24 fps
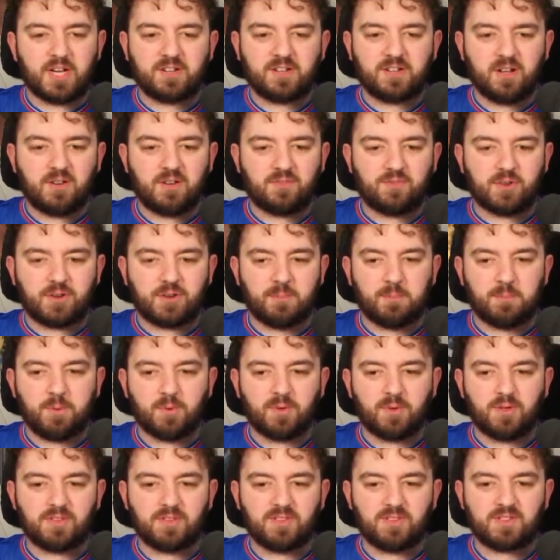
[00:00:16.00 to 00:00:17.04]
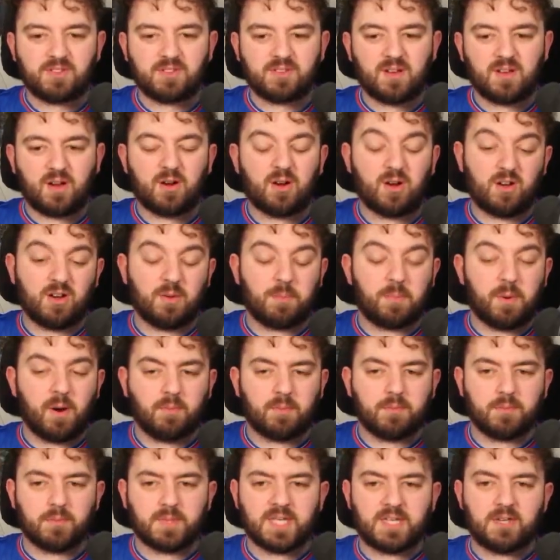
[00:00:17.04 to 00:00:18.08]
down for components, or you
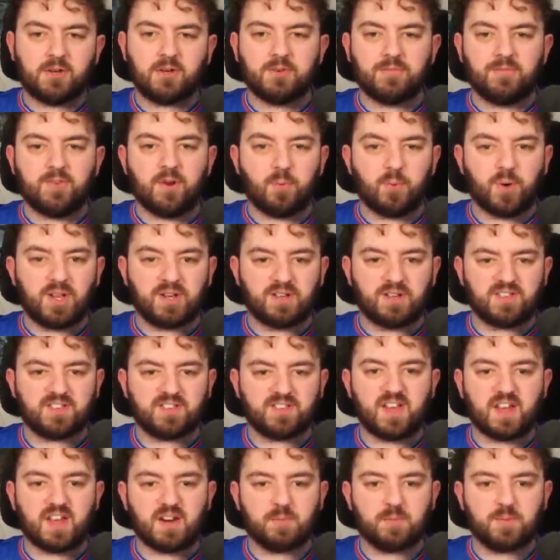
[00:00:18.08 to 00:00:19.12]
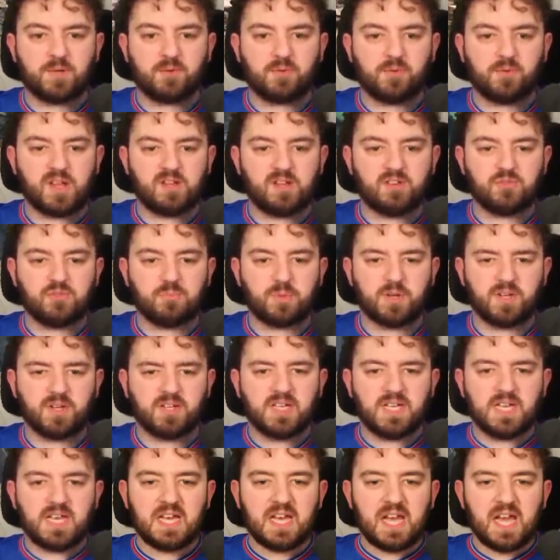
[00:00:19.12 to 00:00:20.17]
probably could if you were in the settlement range, but
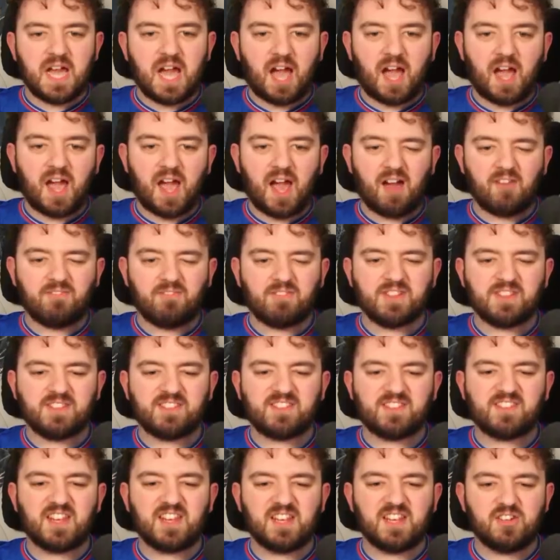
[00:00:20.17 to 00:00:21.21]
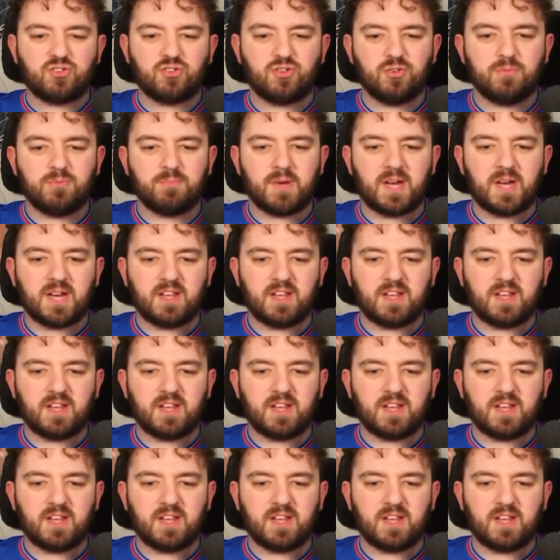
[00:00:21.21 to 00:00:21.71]
I haven't seen too many